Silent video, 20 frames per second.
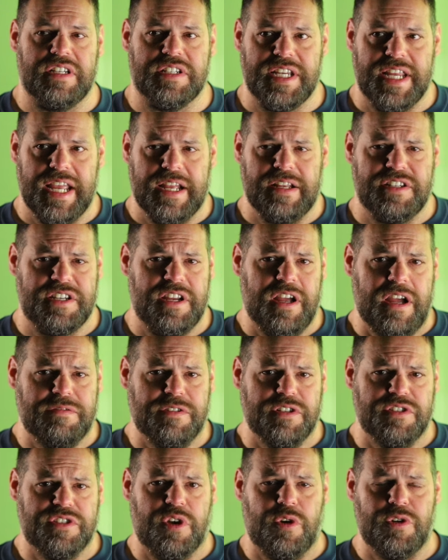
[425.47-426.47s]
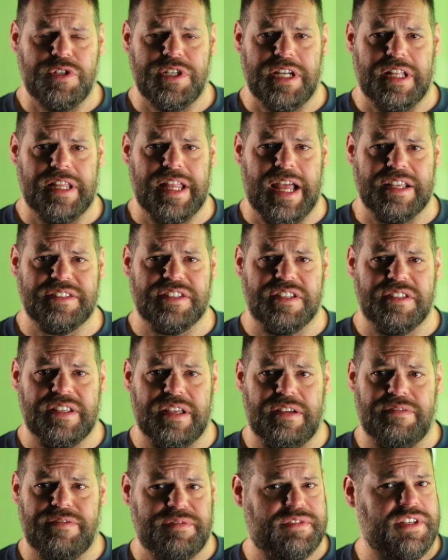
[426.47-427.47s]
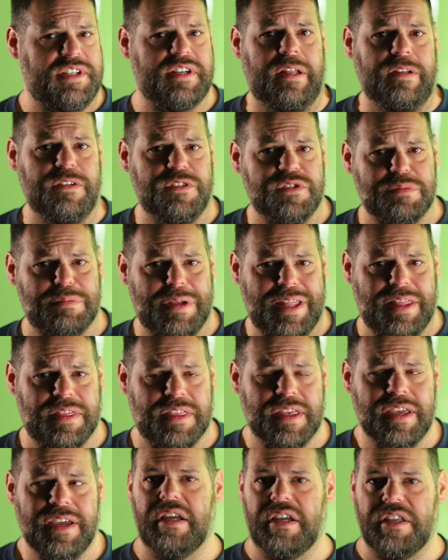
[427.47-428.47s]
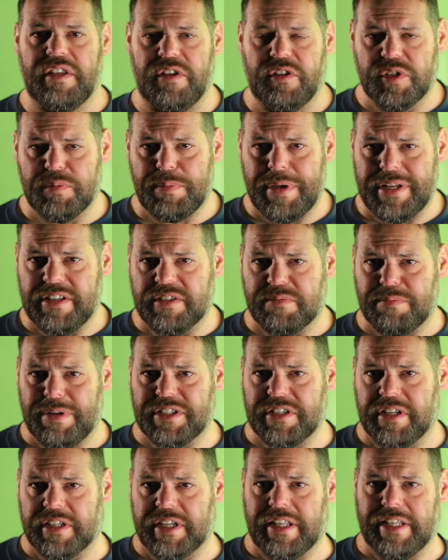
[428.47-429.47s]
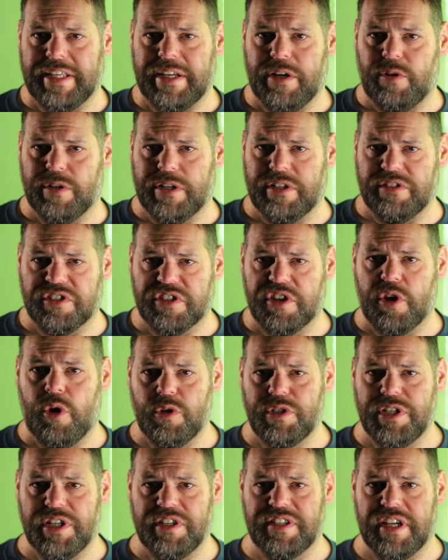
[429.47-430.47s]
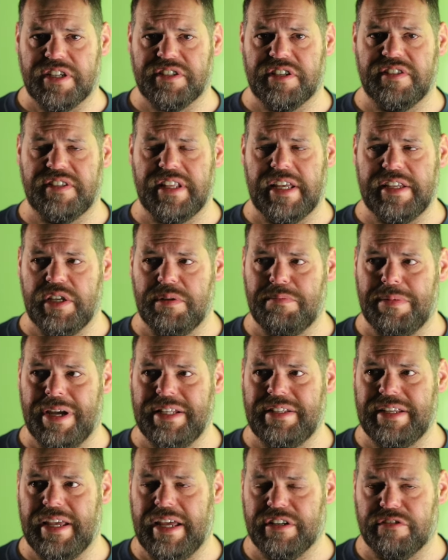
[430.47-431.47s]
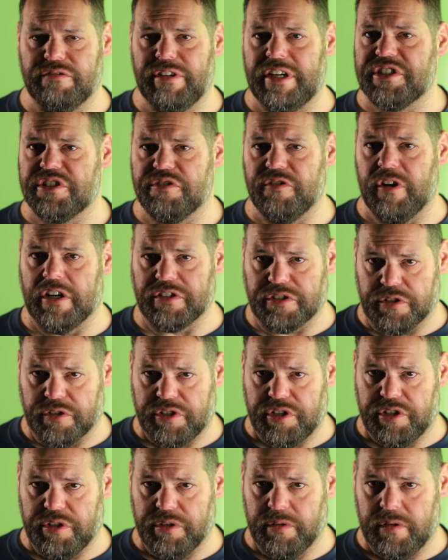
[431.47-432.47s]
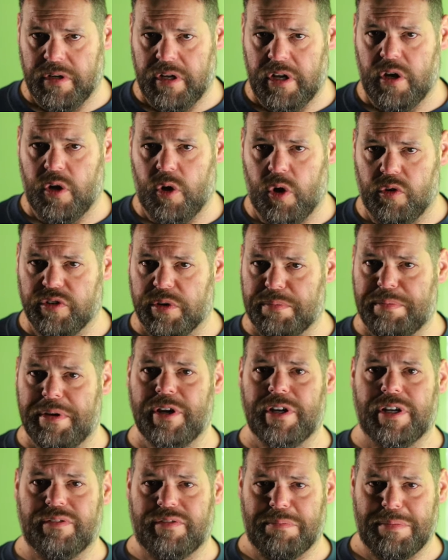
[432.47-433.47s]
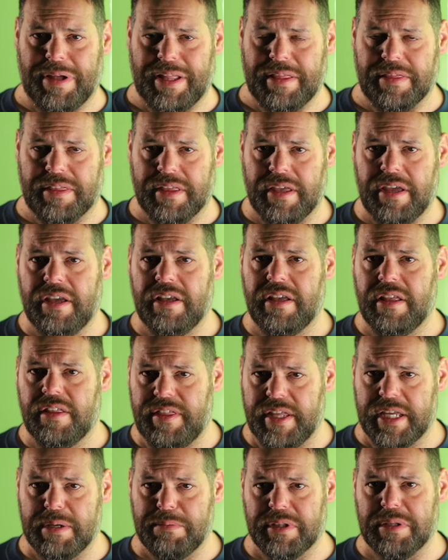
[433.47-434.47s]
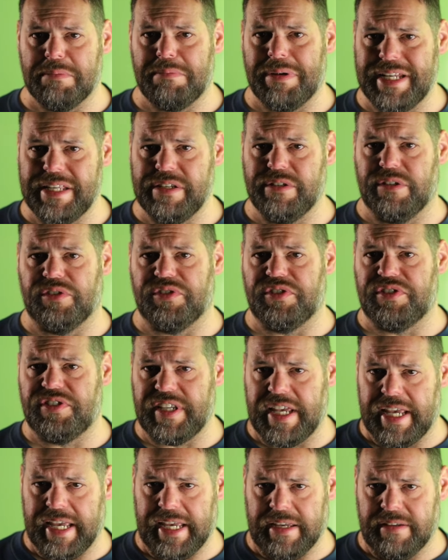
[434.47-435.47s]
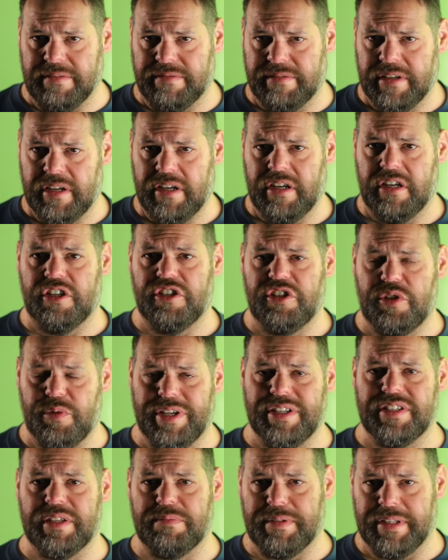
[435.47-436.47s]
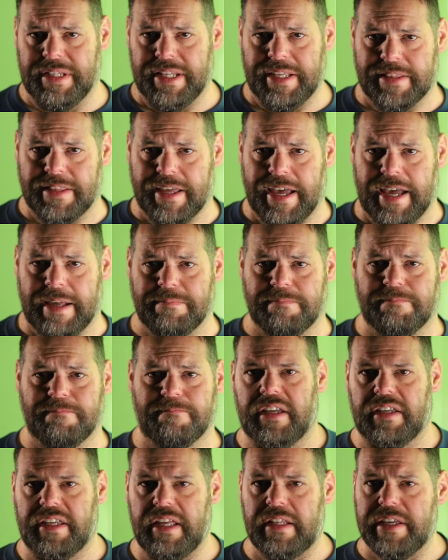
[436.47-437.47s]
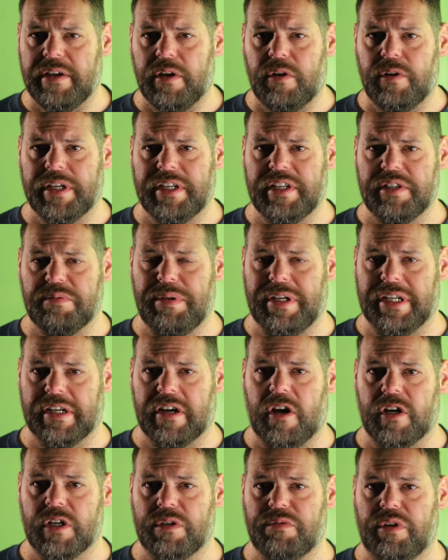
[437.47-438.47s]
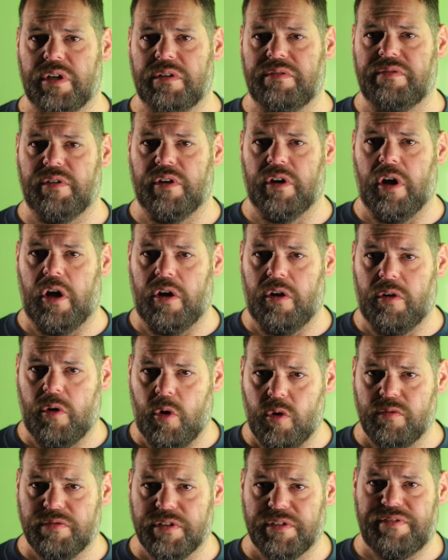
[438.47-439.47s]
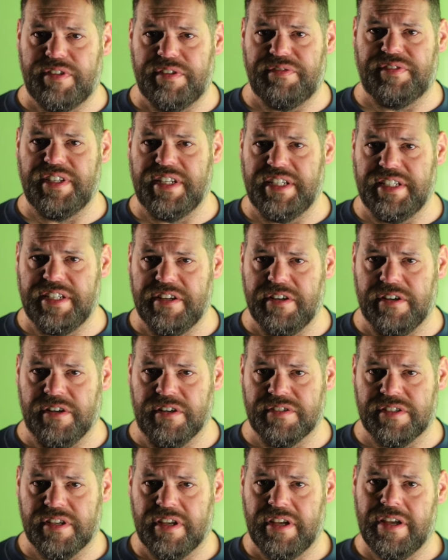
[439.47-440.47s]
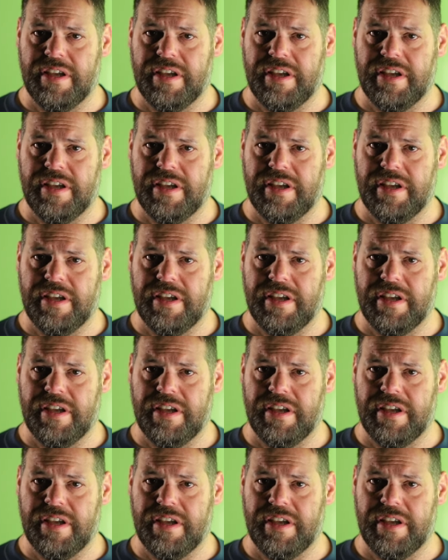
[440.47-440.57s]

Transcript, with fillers: Uh, she, she offers coaching classes at fifty dollars a month. You'll spend as much on Kelly Hogan's coaching sessions that you might at a restaurant or two over a period of a month. Think about the money you'll save doing something like that. Kelly Hogan has been a carnivore for over fifteen years.